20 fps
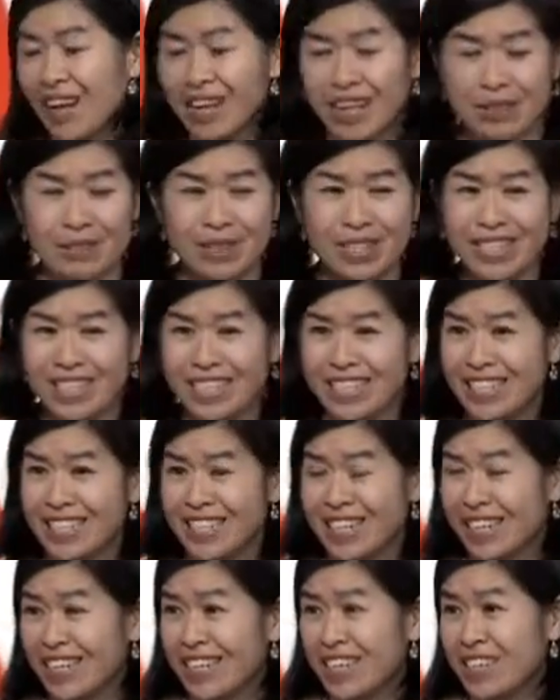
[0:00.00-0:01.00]
I am
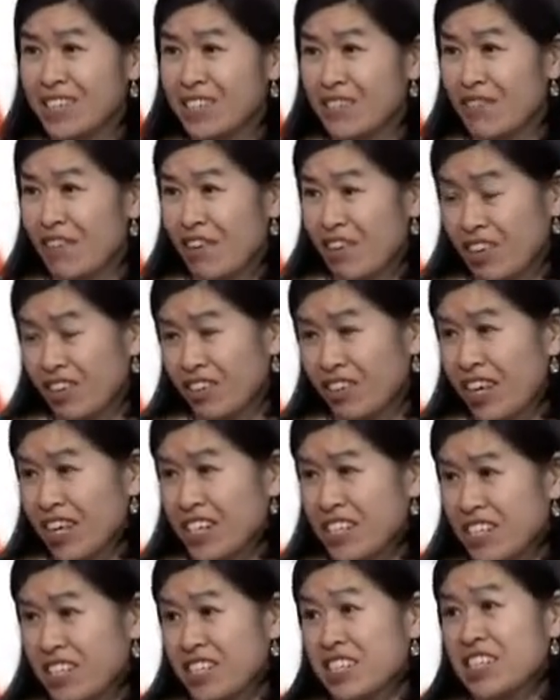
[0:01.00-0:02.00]
indeed. I think it's a very good
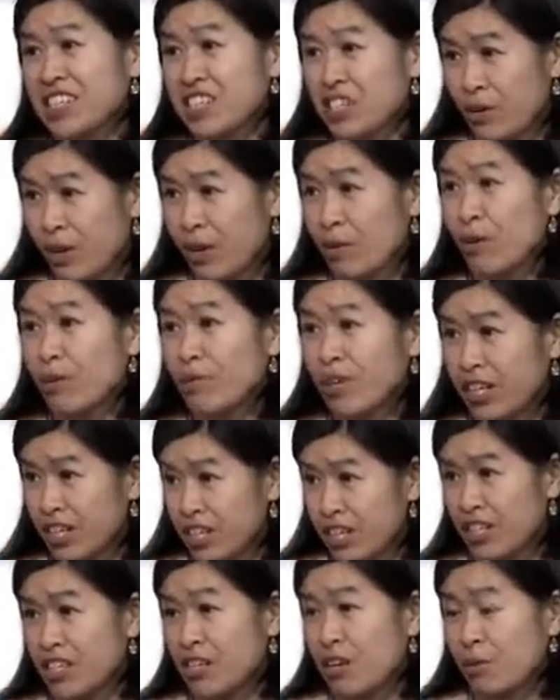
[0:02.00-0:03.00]
idea to integrate women
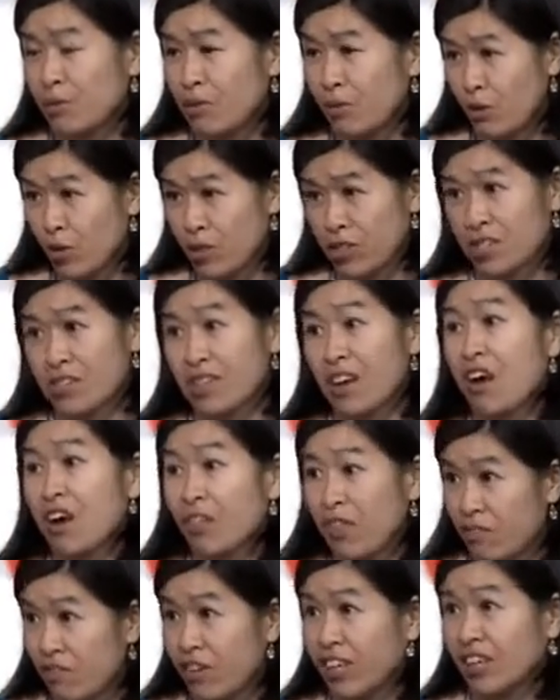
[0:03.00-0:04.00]
into the armed forces
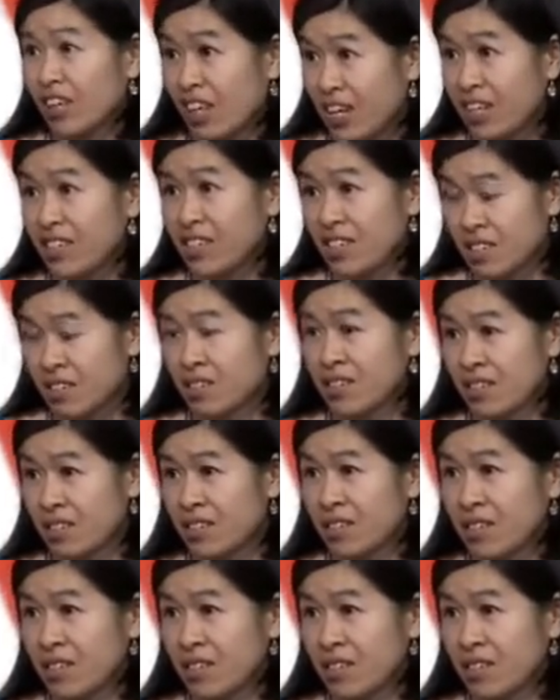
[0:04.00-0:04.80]
on the front lines.